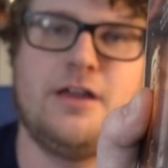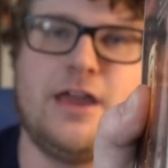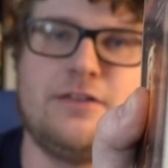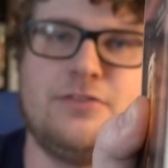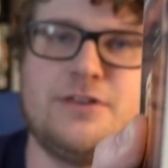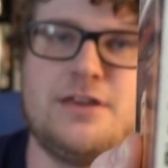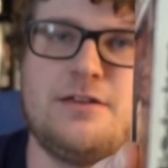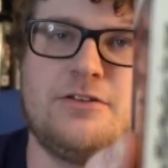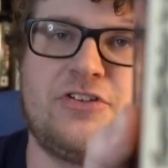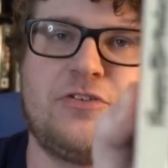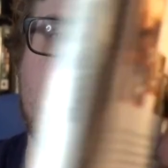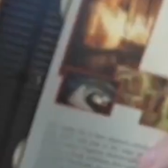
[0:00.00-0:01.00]
and the
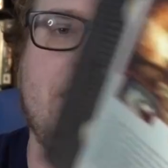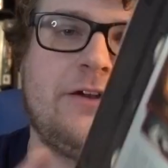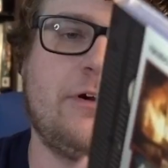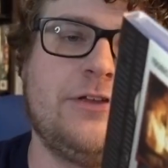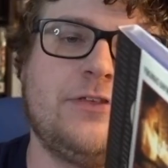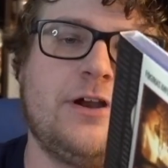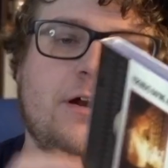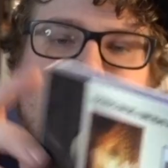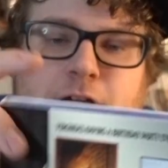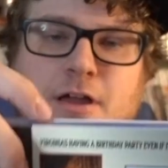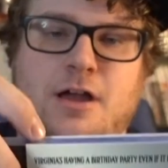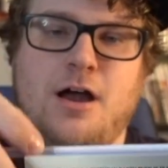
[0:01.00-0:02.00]
spine right there.
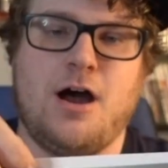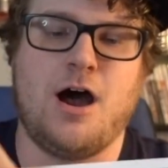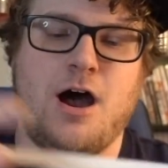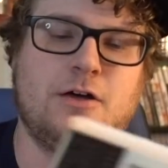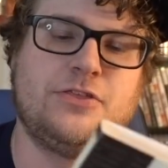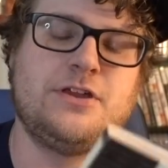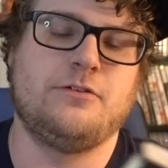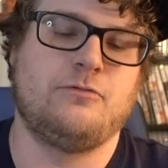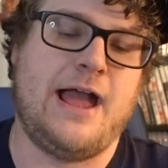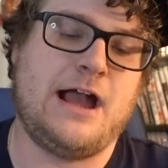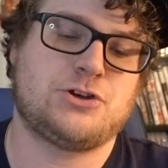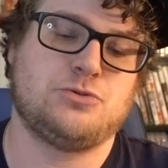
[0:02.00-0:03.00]
The
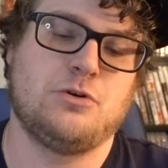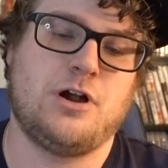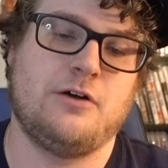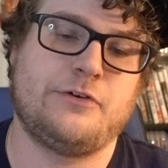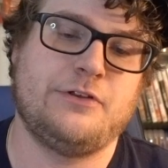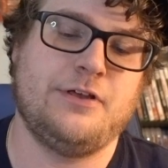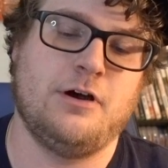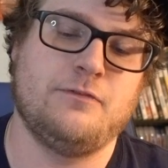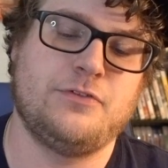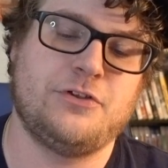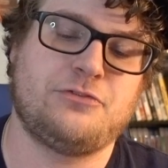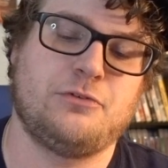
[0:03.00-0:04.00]
actual cover
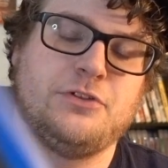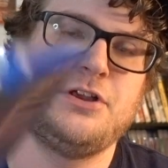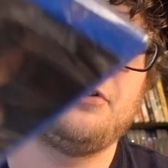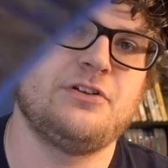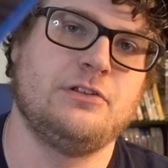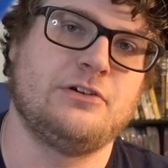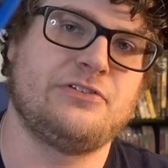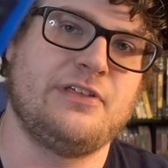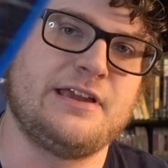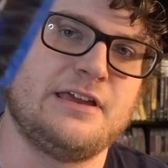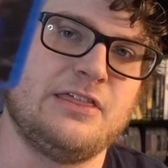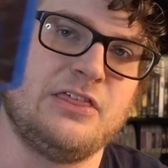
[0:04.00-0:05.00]
of this release looks
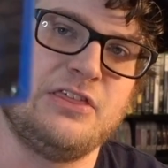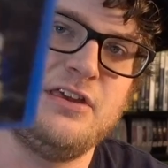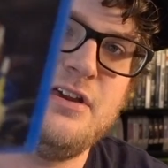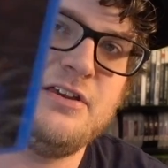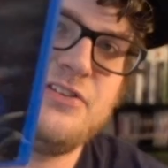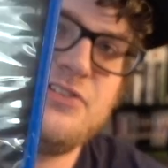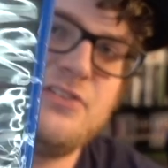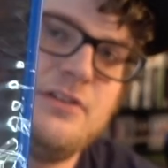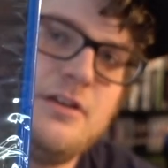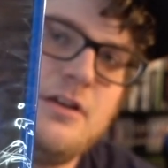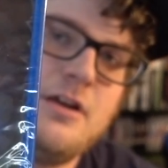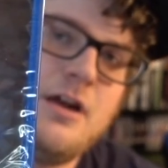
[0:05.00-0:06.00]
like this,
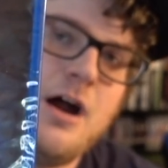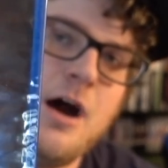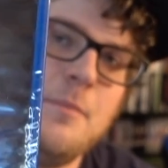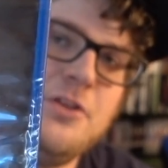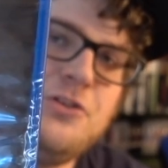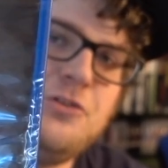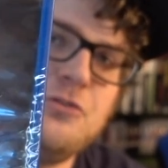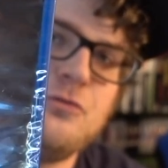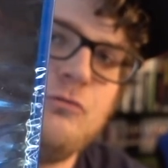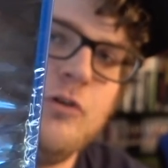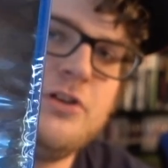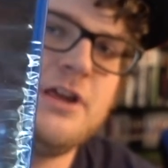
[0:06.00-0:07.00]
but this is
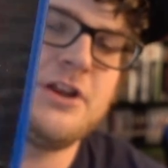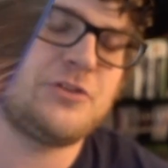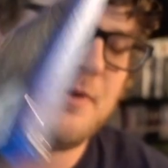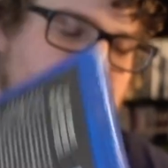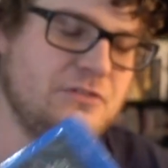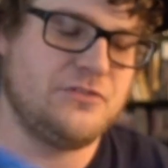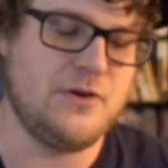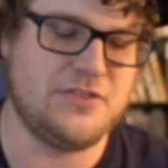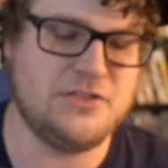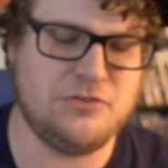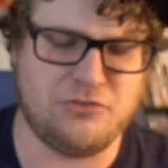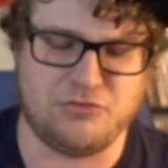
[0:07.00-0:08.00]
really inexpensive too. I
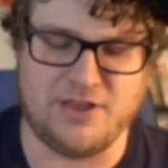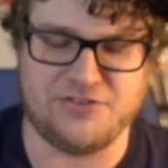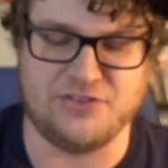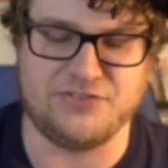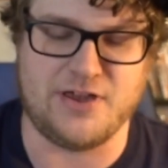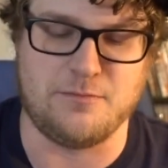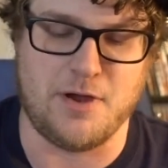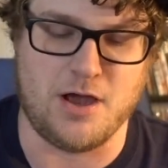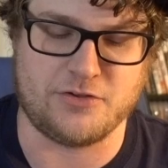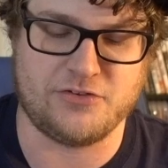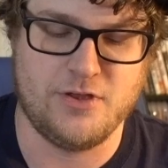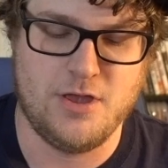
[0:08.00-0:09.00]
think this was less than
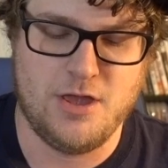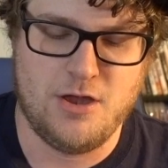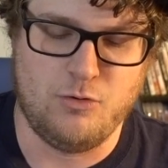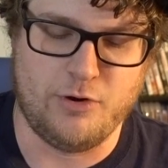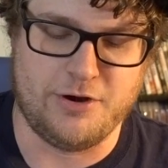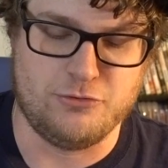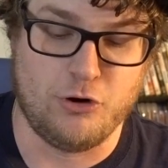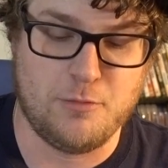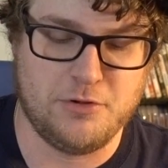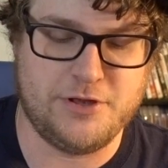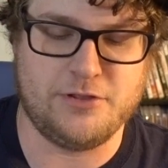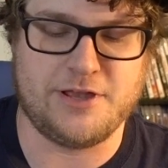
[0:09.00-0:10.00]
$10, where
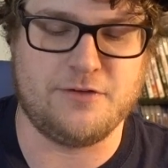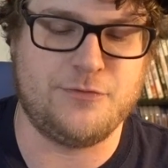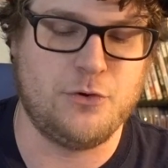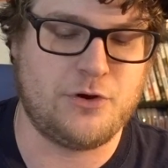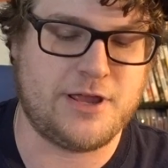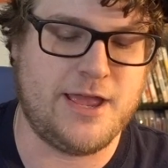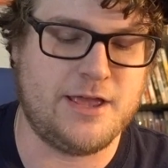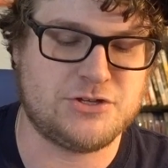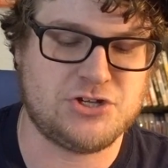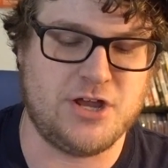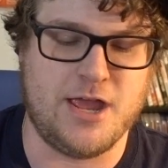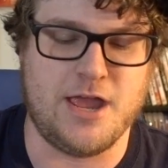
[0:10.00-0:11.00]
normally, like, if you were to
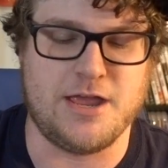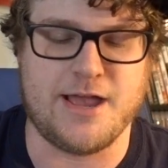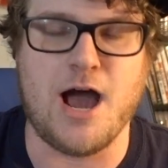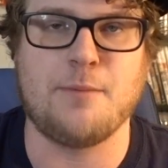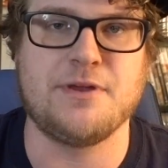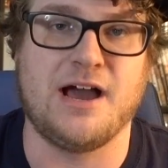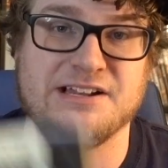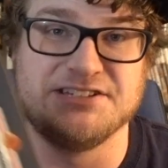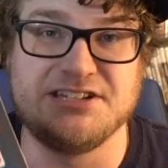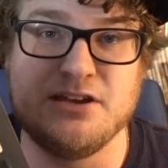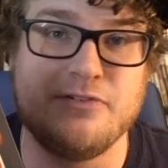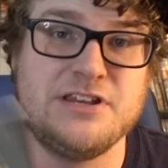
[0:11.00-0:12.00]
catch a copy on
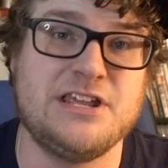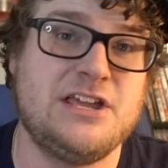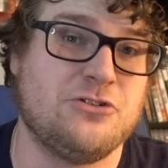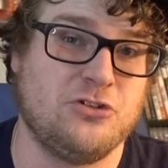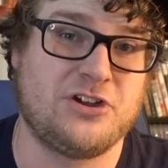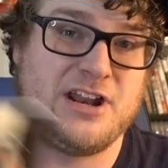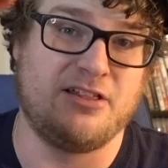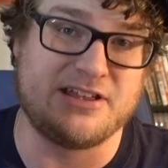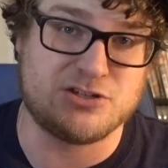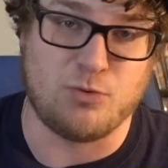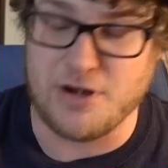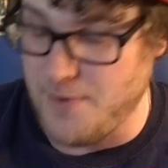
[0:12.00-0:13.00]
DVD, you're looking at like
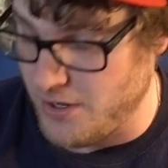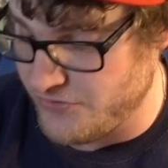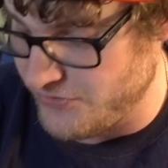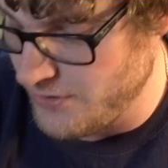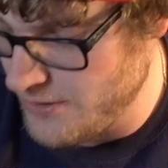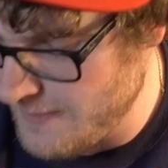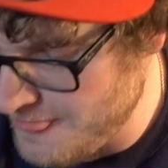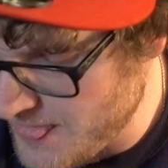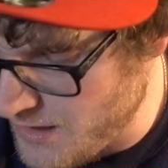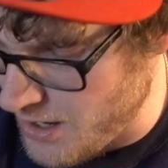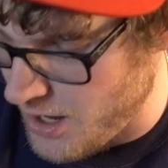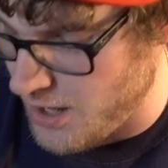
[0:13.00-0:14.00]
$20.
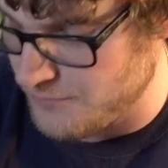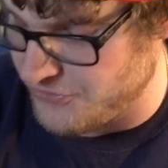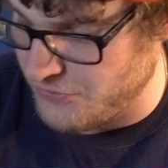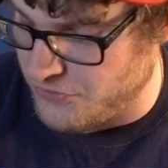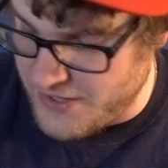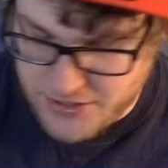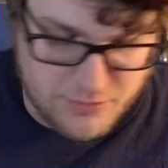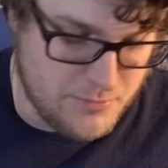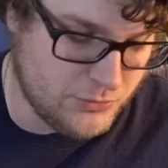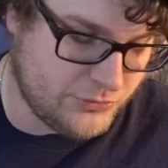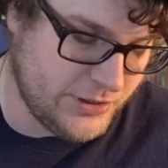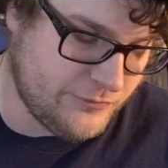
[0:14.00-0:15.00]
So thank you,
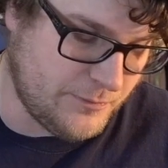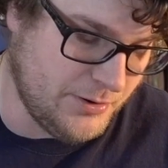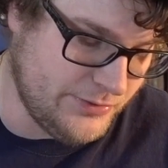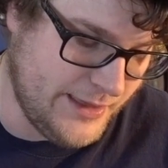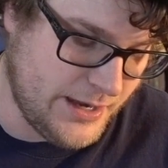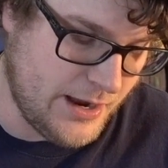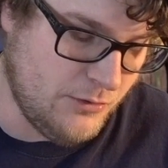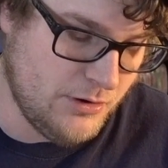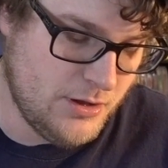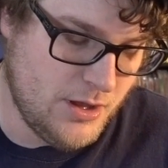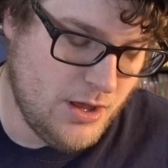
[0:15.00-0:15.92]
Mill Creek, for putting that out.